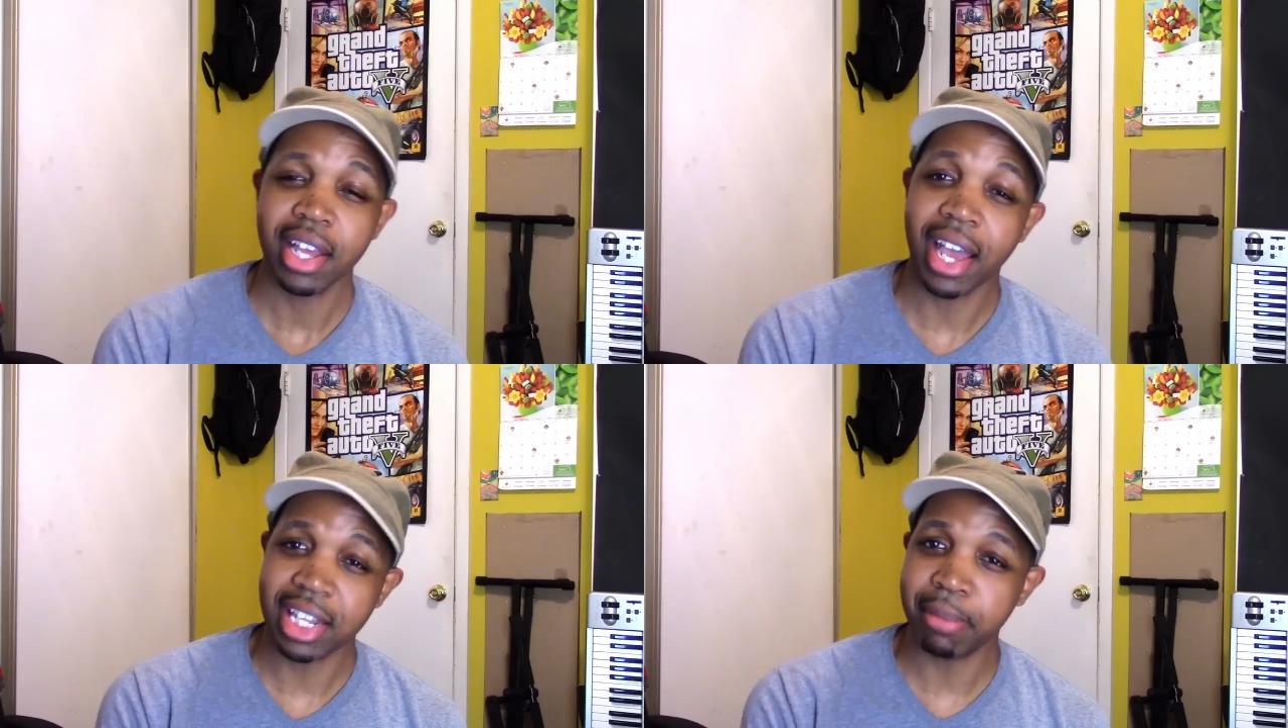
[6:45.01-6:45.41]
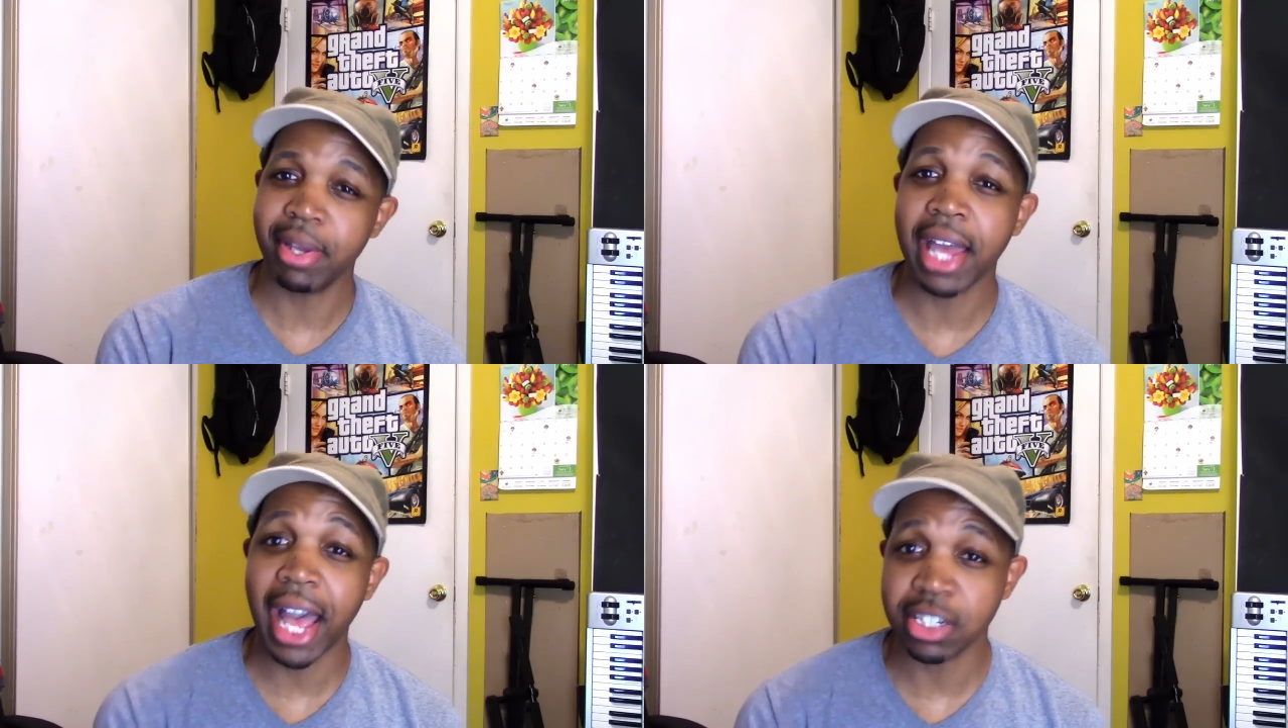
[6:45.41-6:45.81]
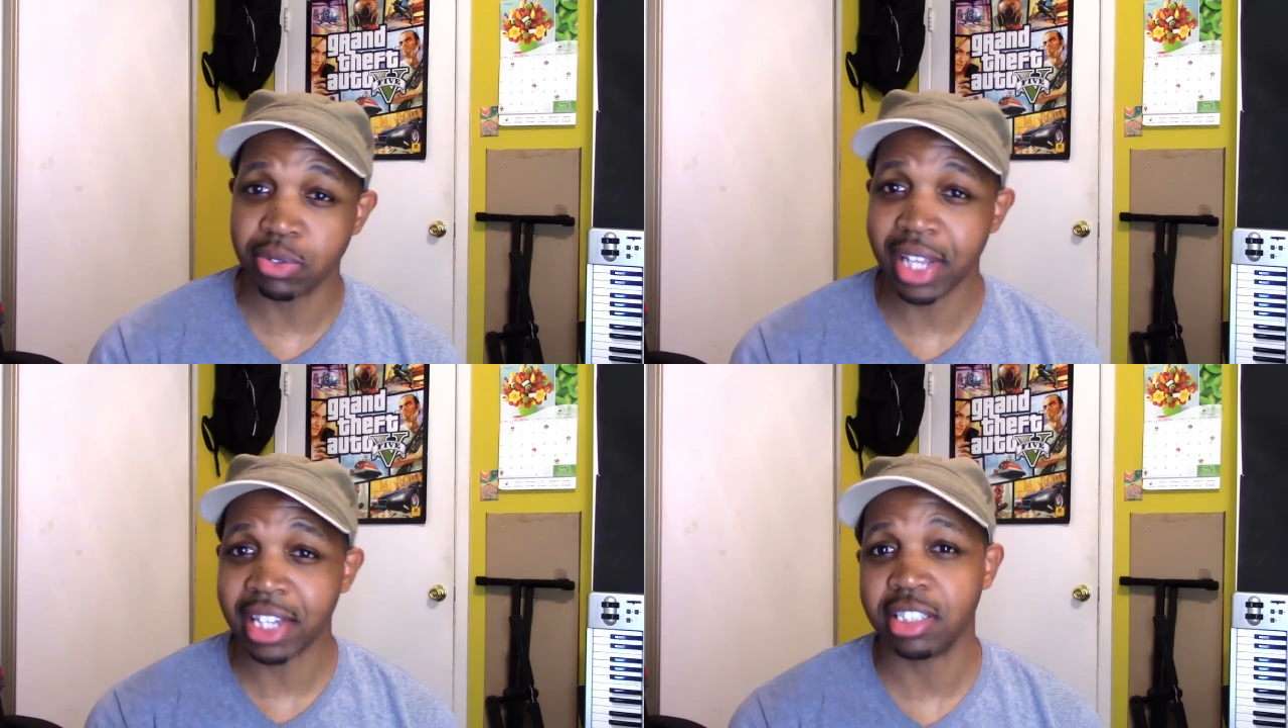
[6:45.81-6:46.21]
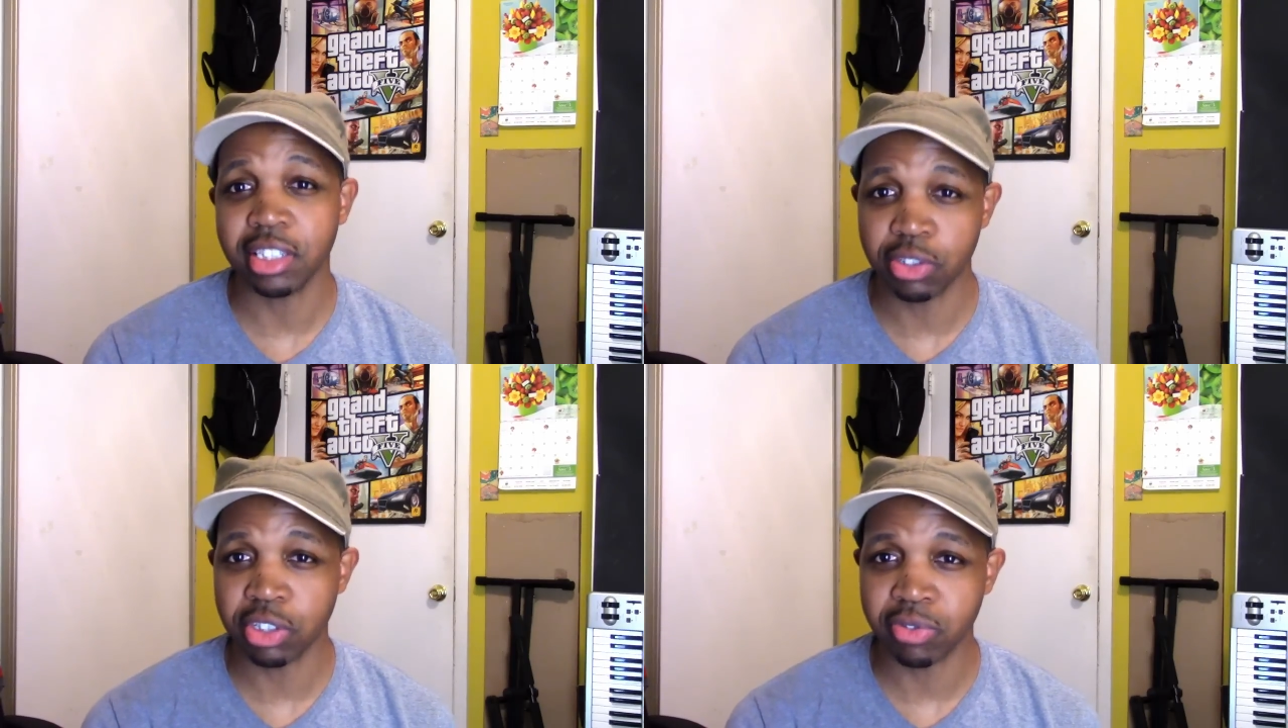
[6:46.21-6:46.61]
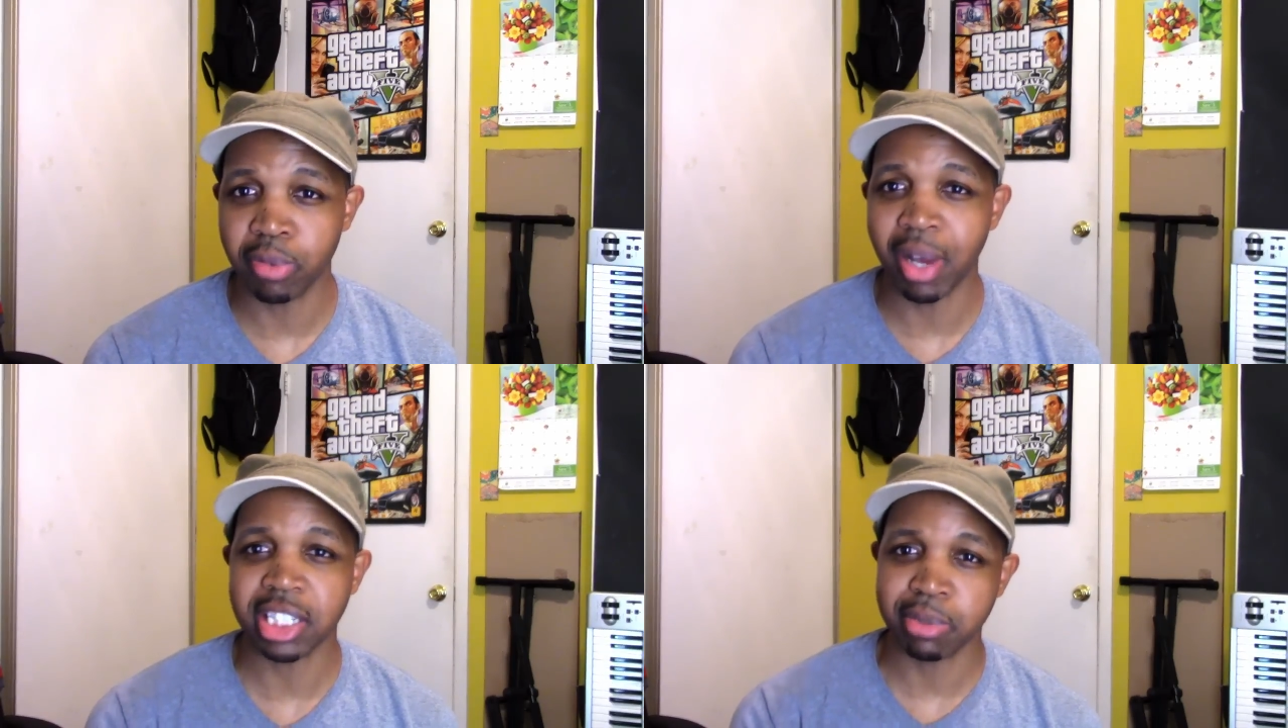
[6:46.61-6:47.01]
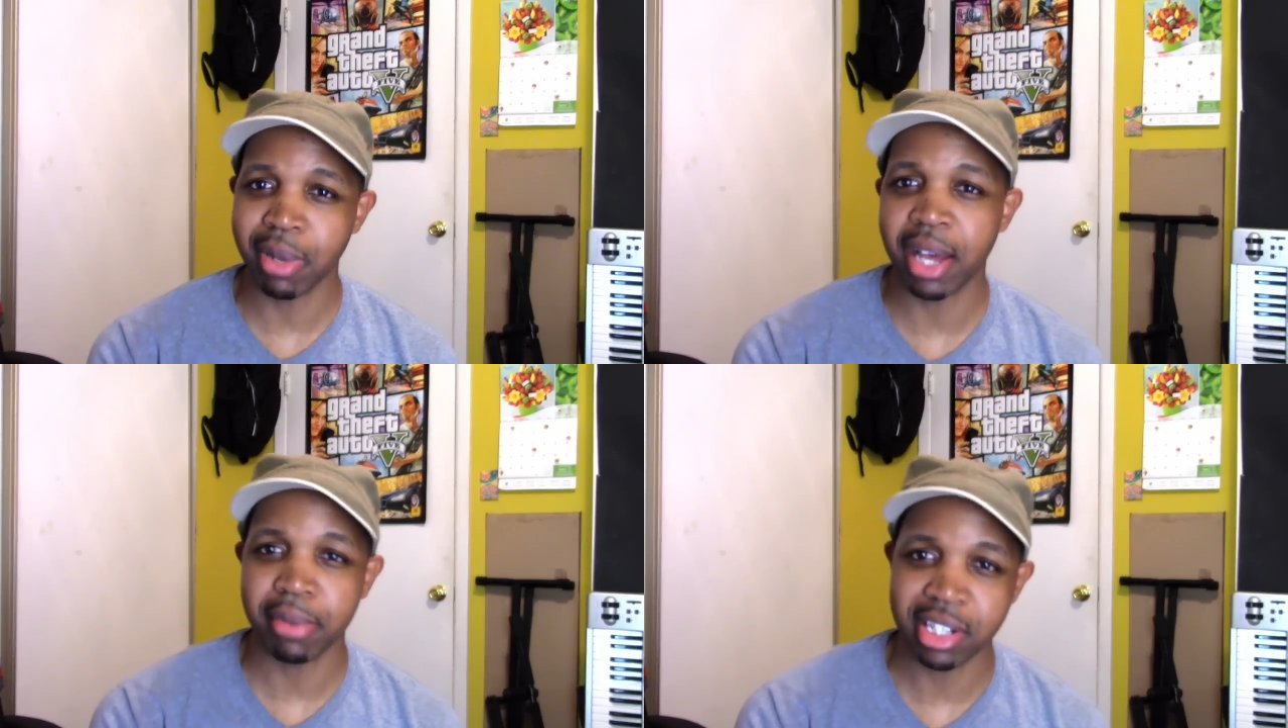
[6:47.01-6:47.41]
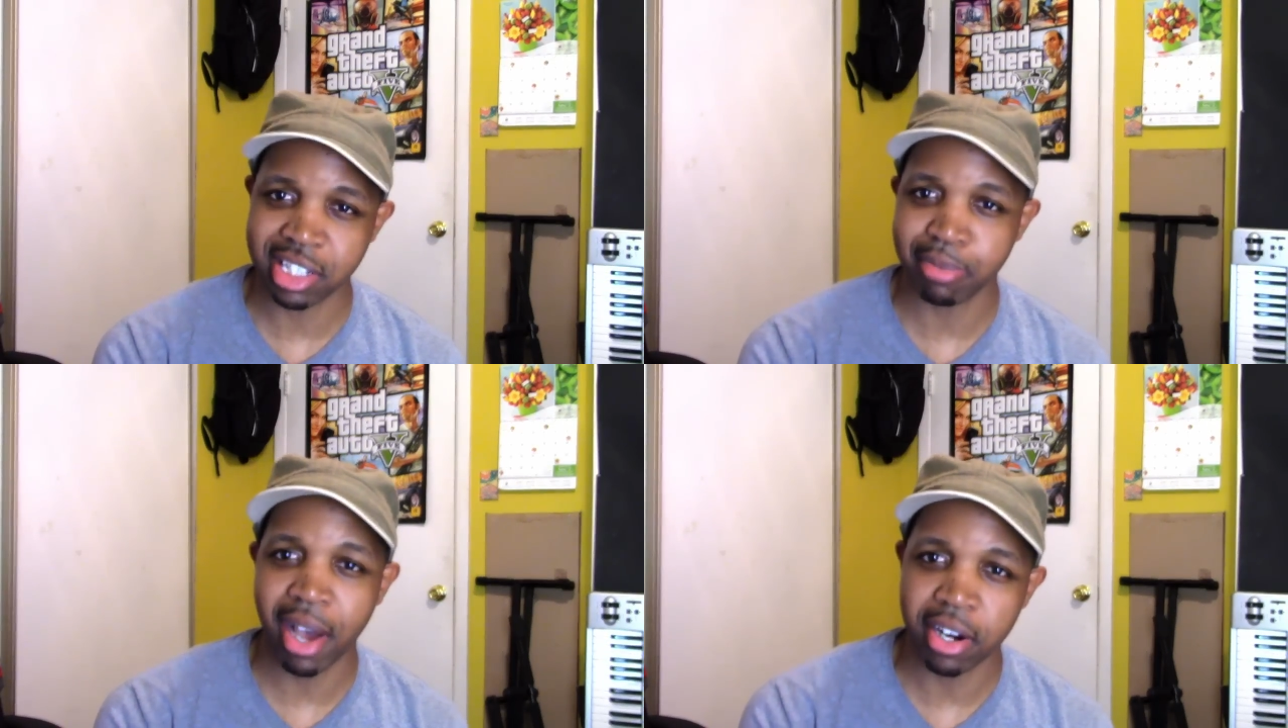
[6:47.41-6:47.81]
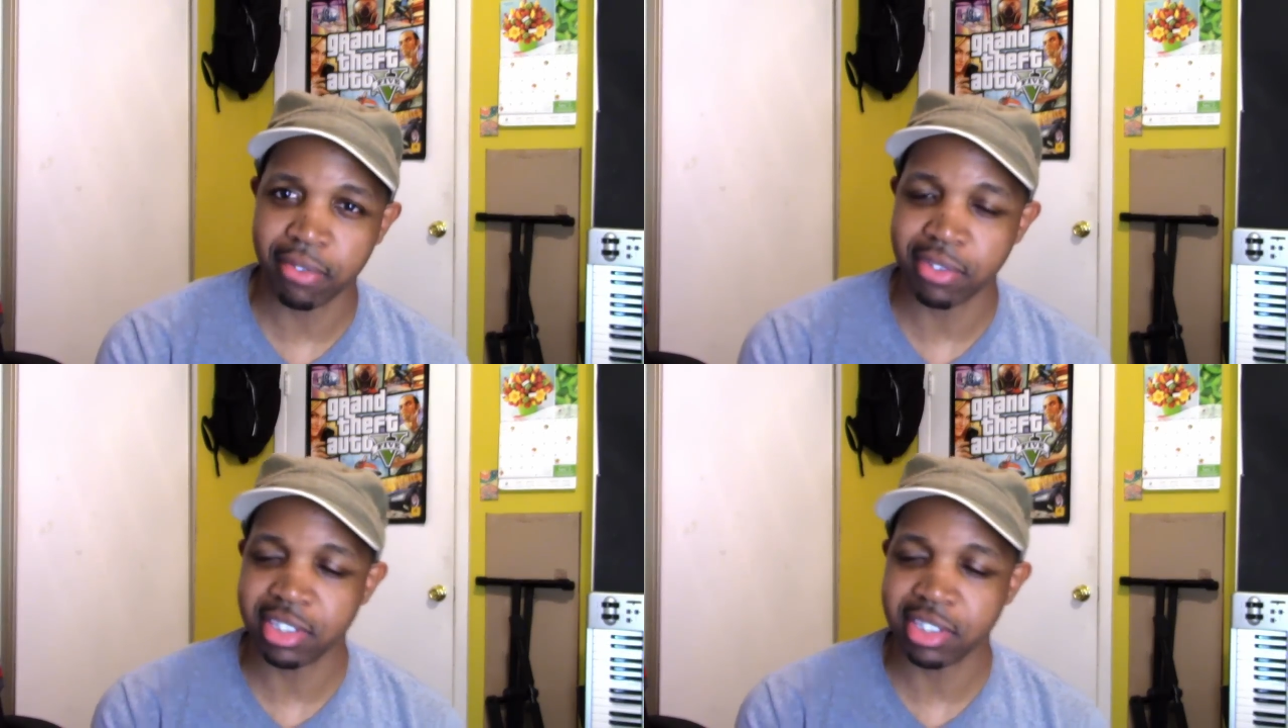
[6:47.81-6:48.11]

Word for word: and they made Astrid actually useful by spot being a spotter for